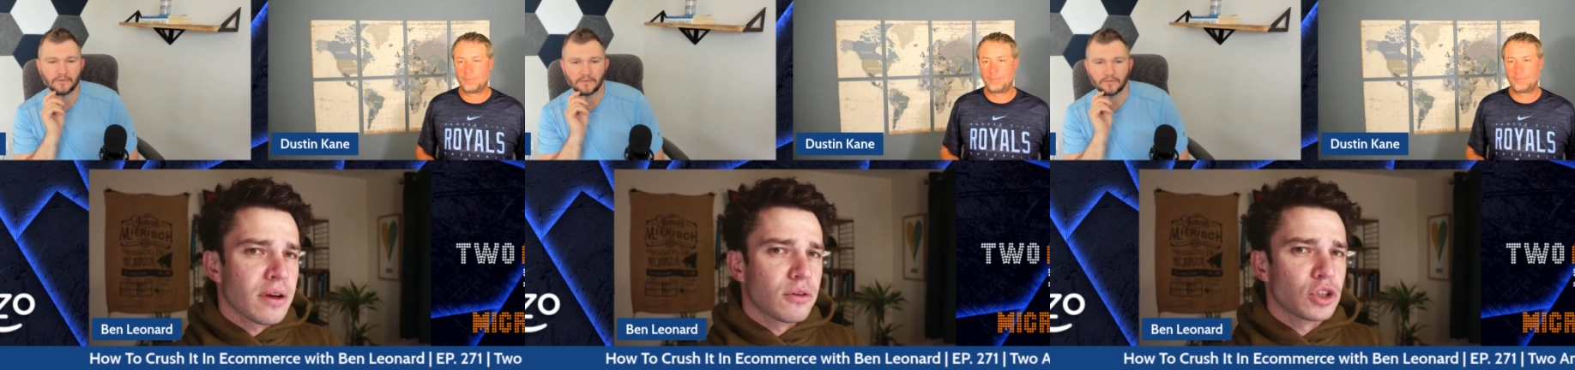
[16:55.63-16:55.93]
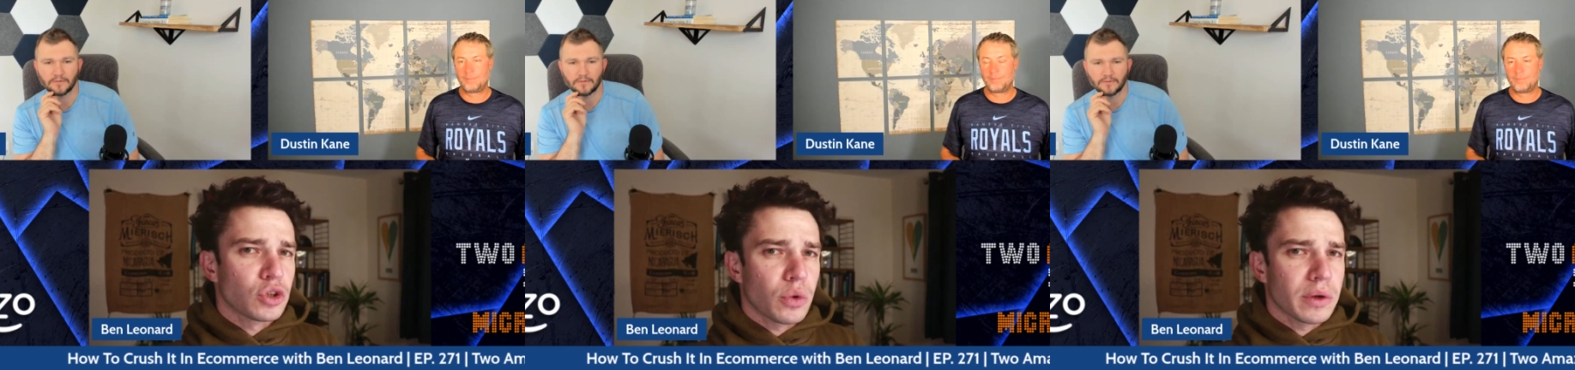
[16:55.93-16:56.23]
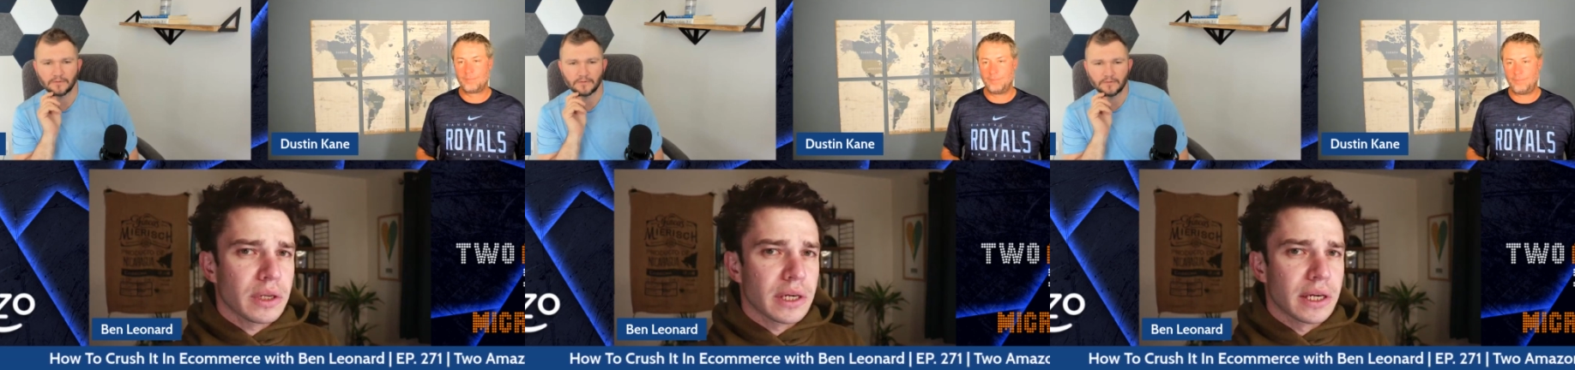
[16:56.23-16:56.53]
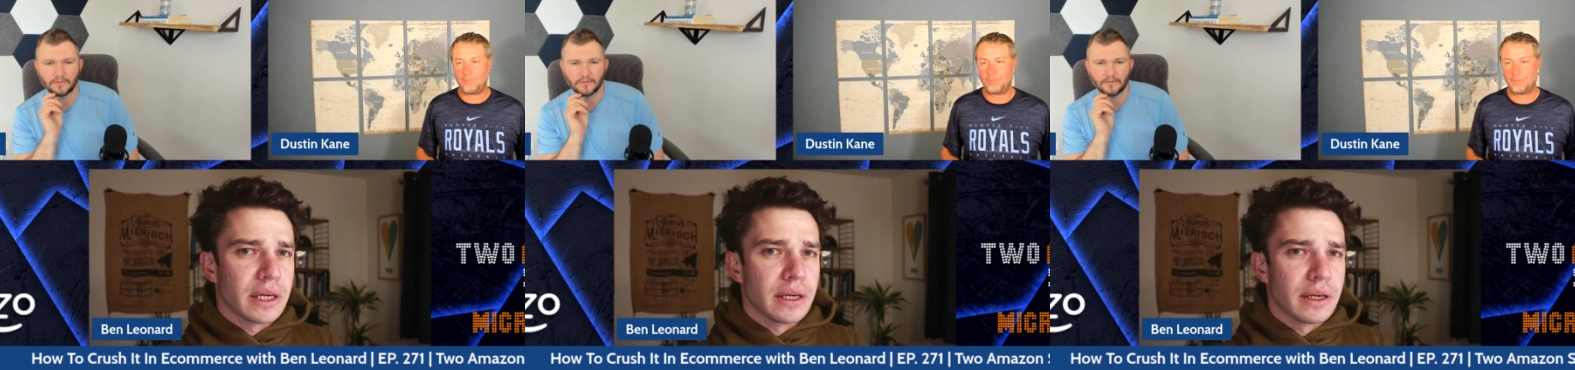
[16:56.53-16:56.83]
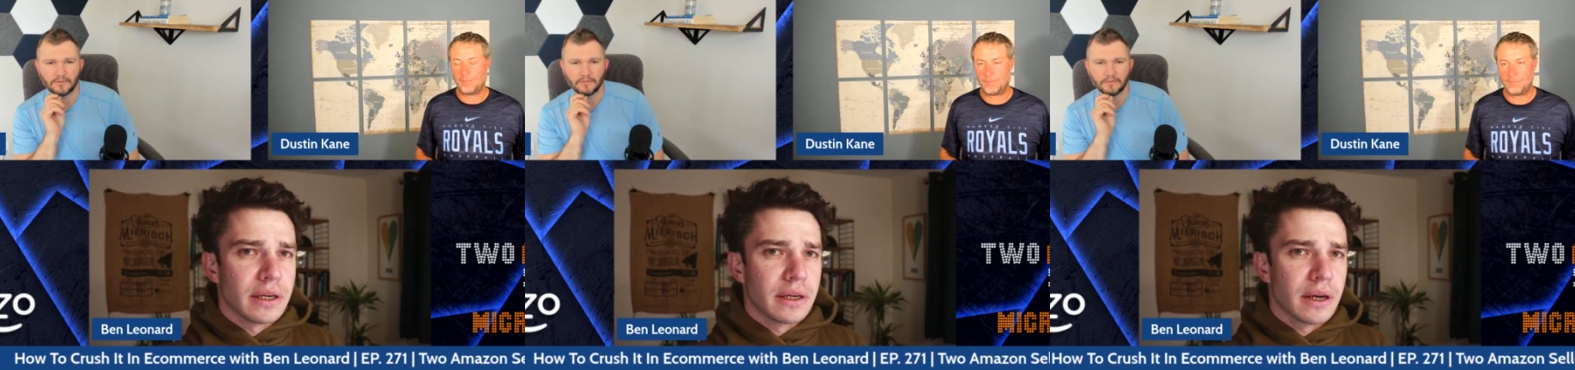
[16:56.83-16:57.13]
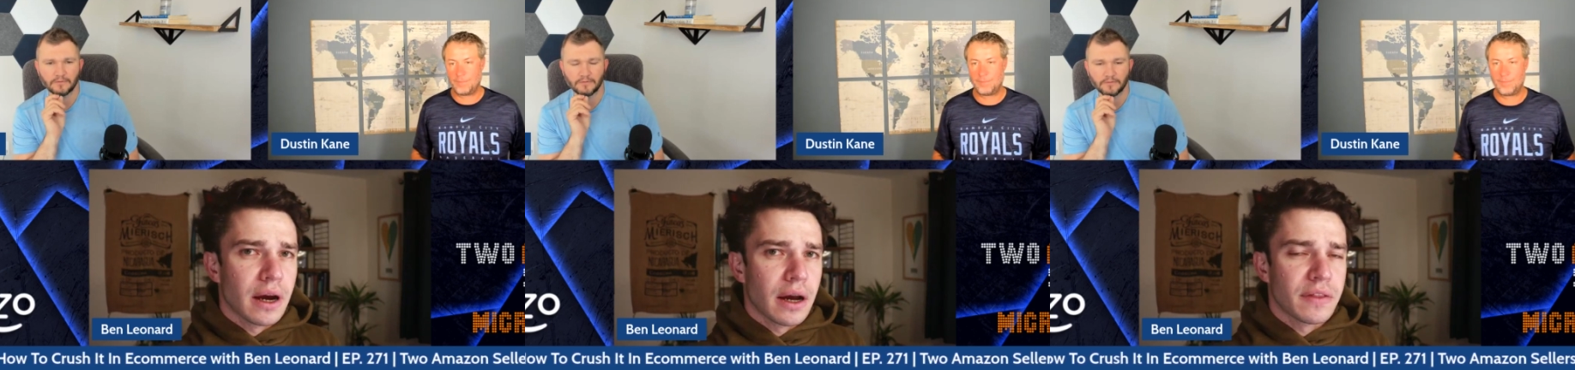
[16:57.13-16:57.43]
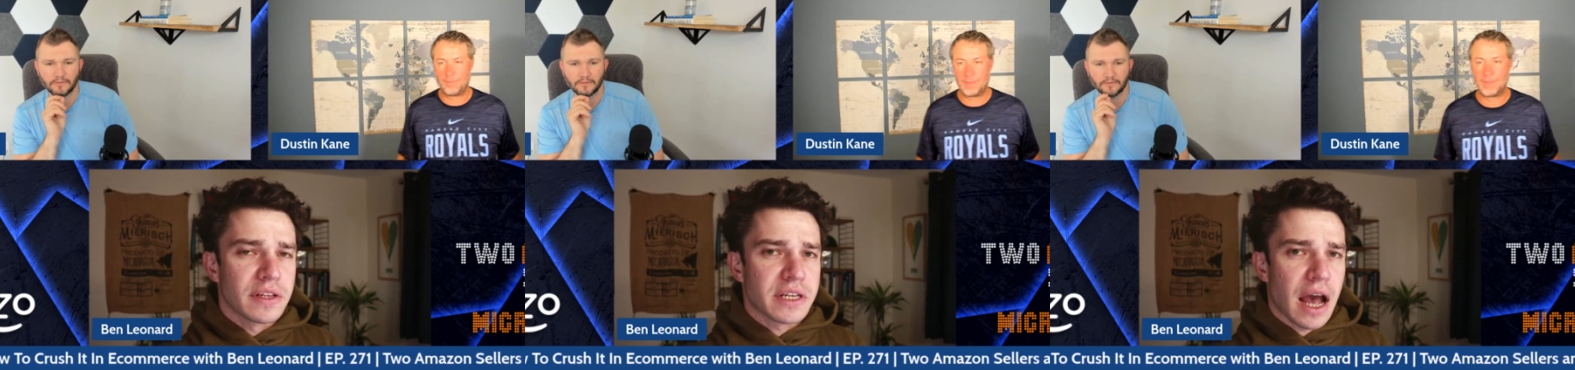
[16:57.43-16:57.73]
Speaker 1: surely this
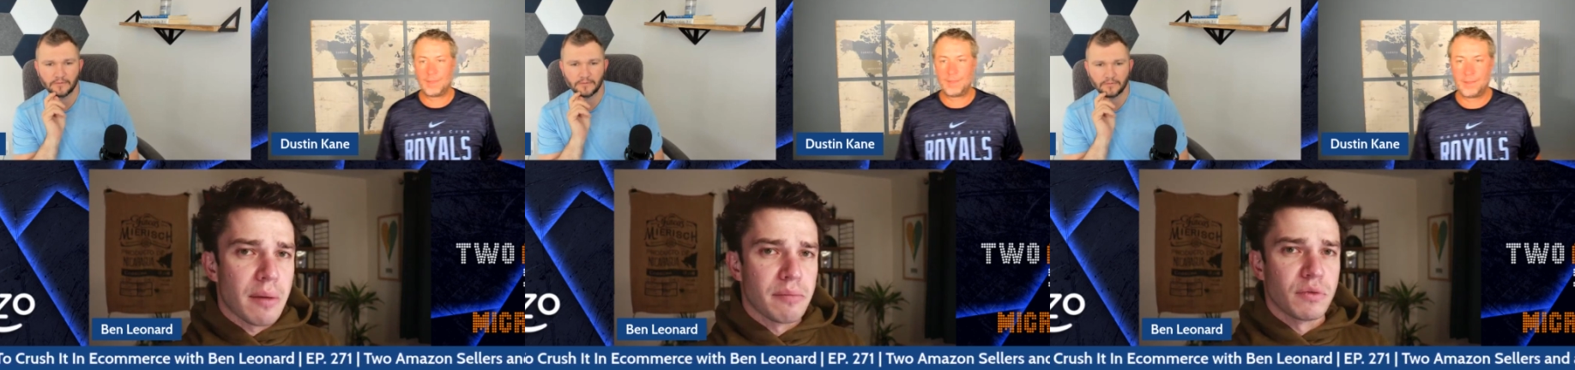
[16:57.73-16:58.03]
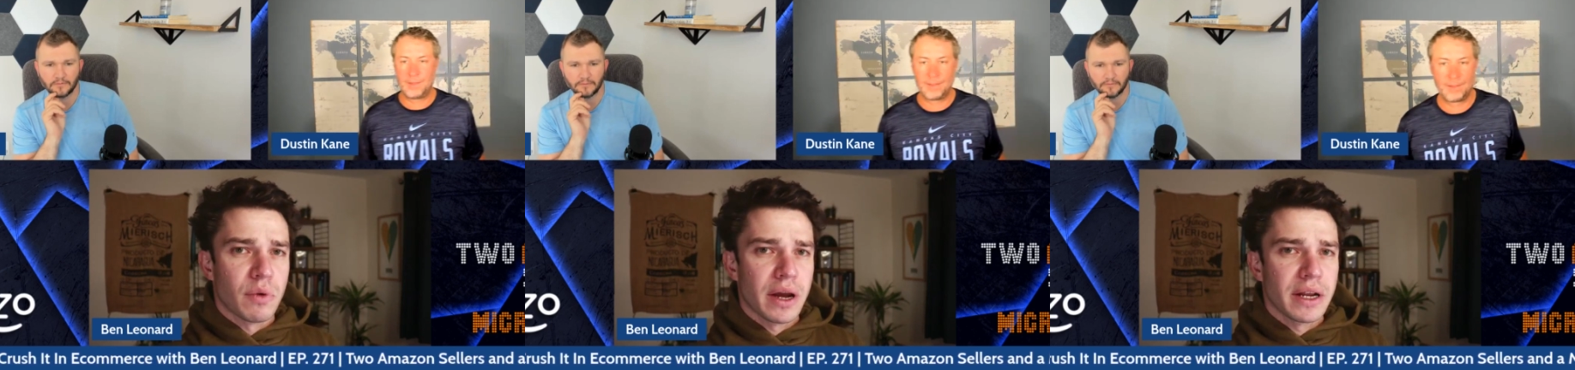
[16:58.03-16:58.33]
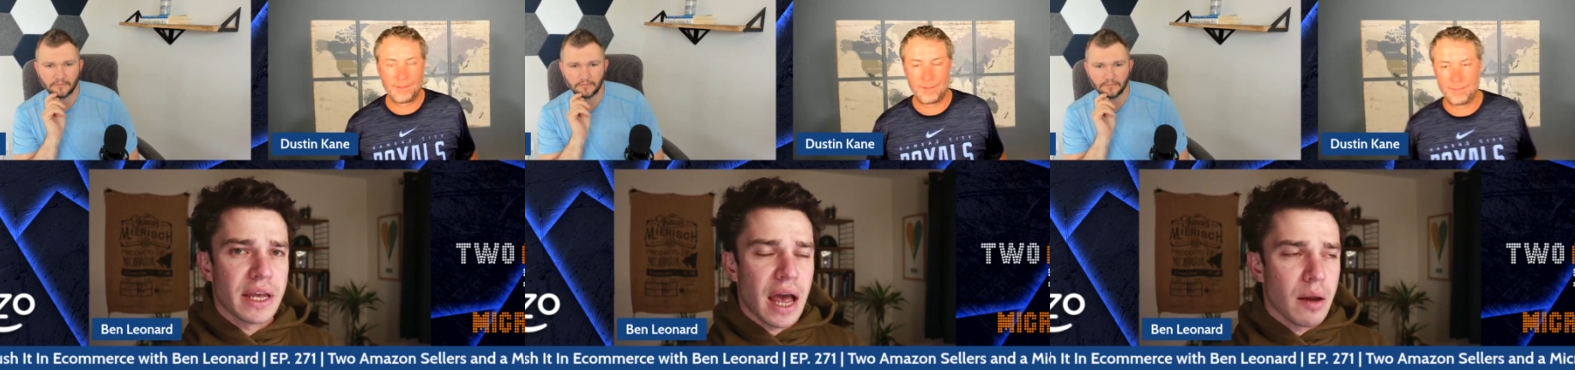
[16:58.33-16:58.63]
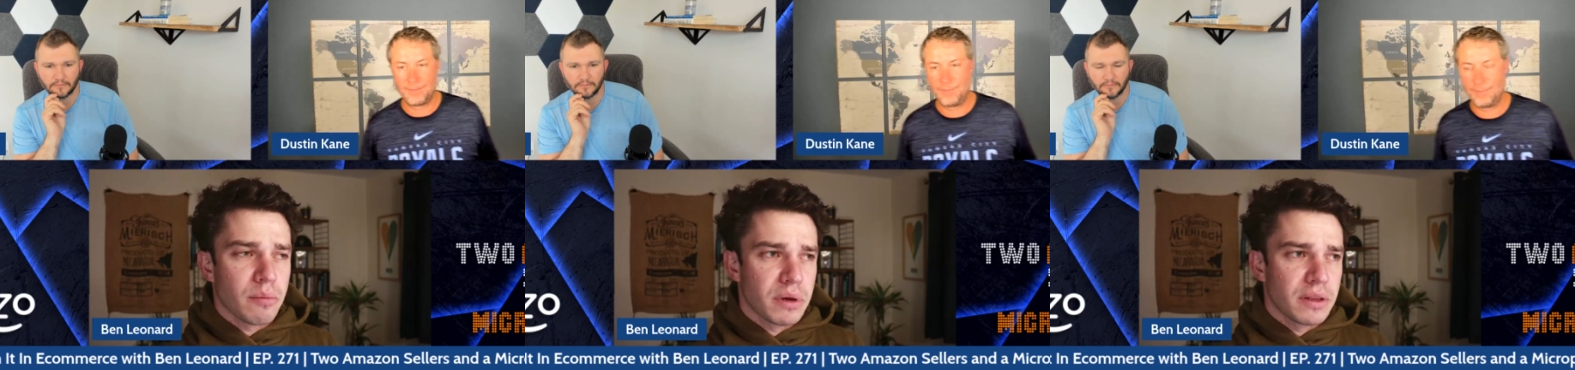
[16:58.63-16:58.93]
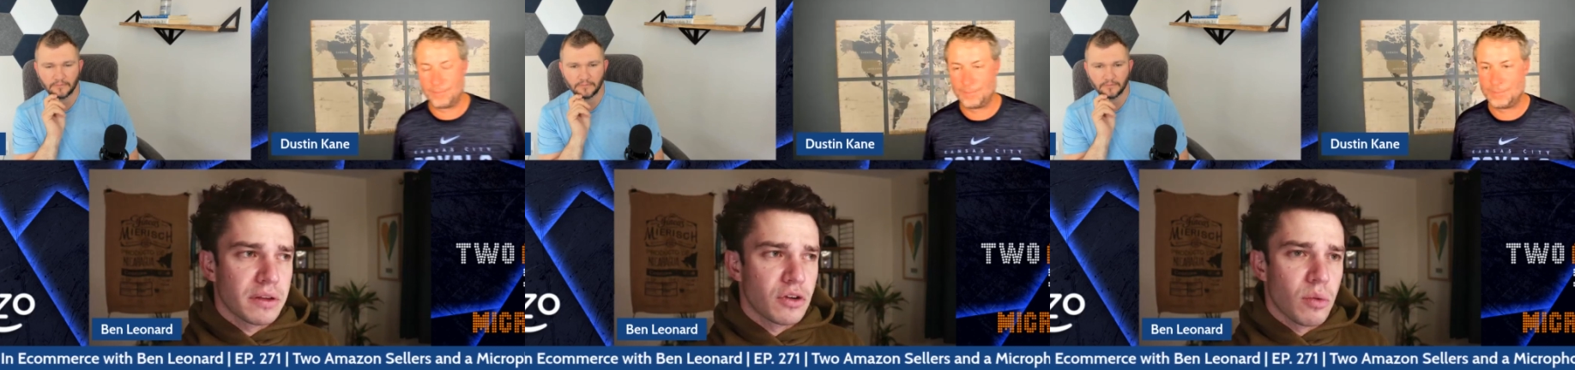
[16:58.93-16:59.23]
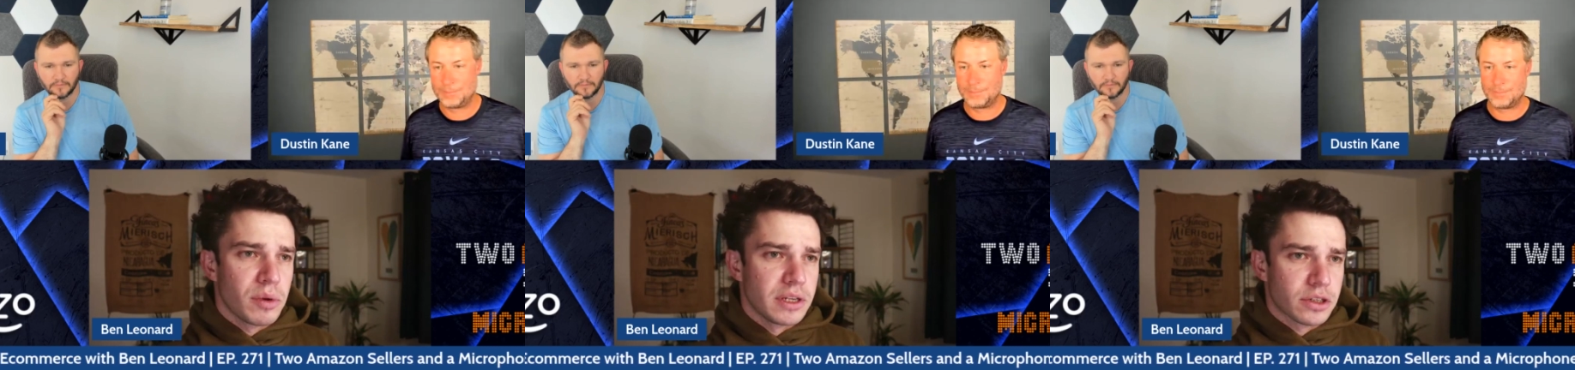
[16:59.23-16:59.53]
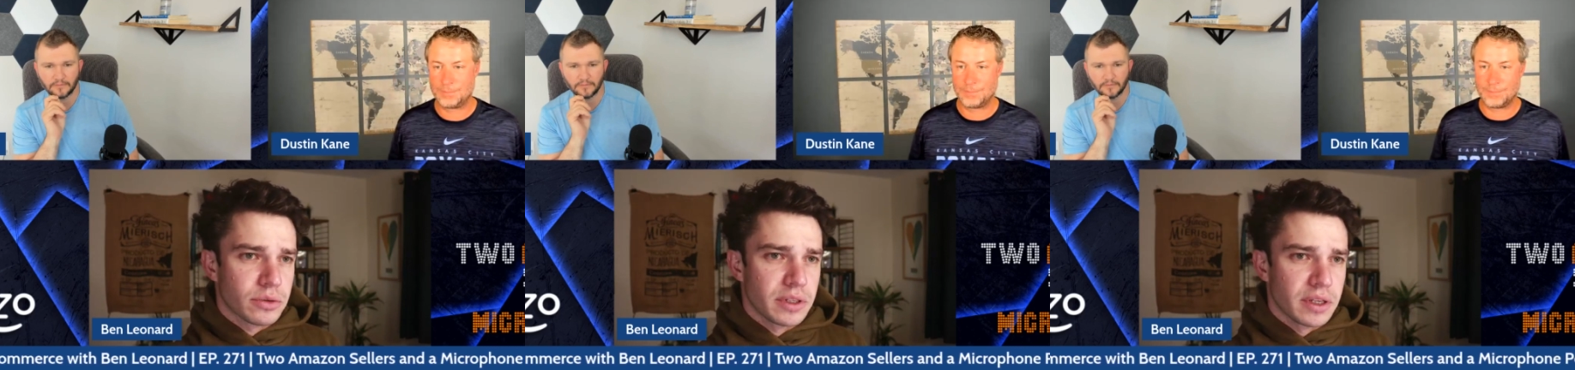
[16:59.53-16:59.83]
can't be right. It can't be that nobody's
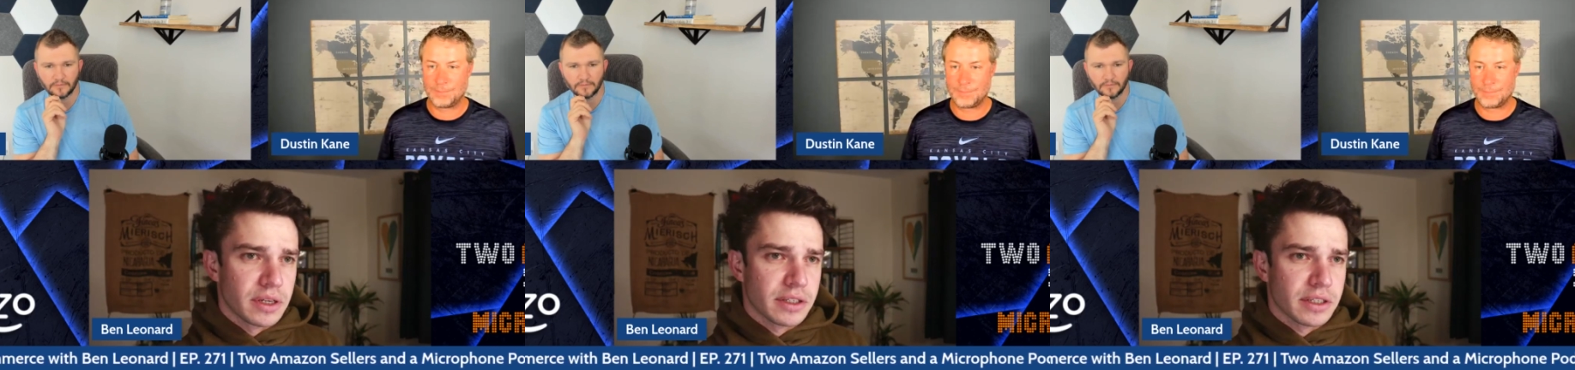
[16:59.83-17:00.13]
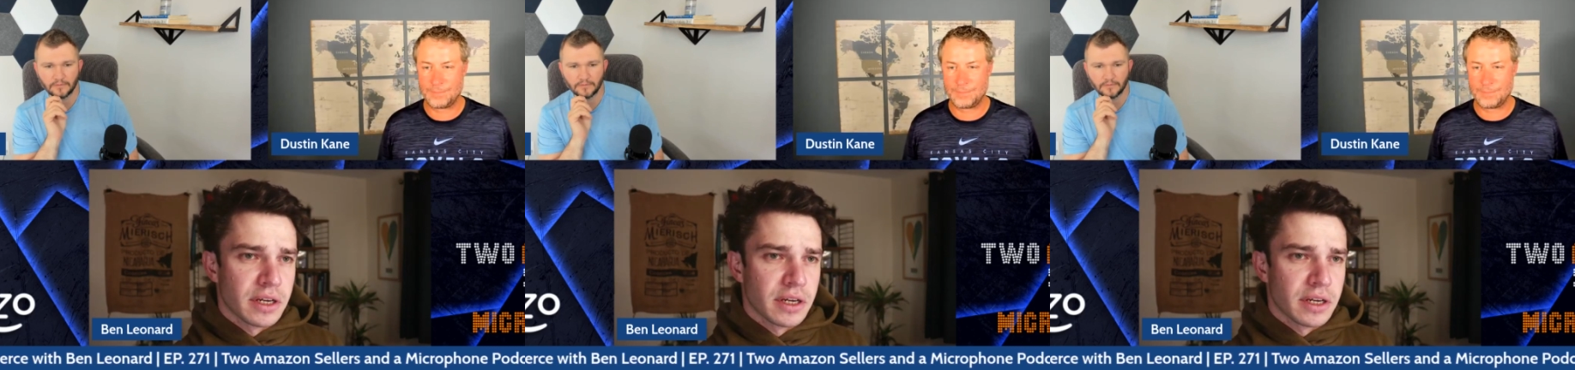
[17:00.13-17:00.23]
doing this.